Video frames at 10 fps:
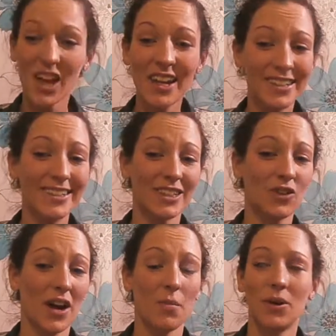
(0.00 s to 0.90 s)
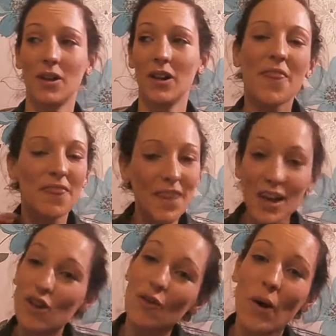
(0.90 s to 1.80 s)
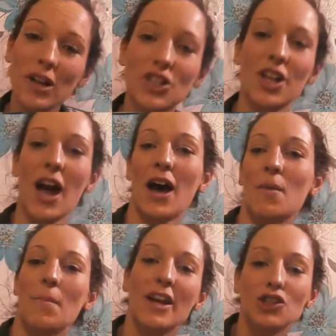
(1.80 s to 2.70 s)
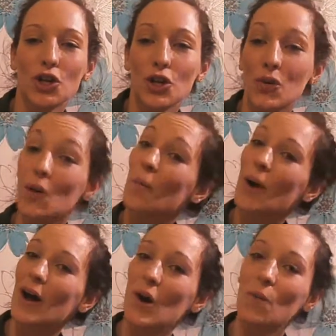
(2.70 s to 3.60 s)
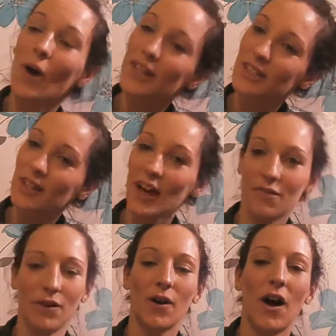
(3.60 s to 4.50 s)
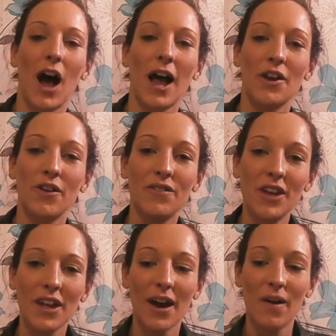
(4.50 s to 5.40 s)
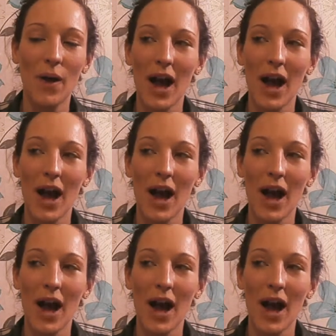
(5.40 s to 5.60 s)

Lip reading: She's incredible. Thank you for watching, and make sure you come back on Wednesday for a new video.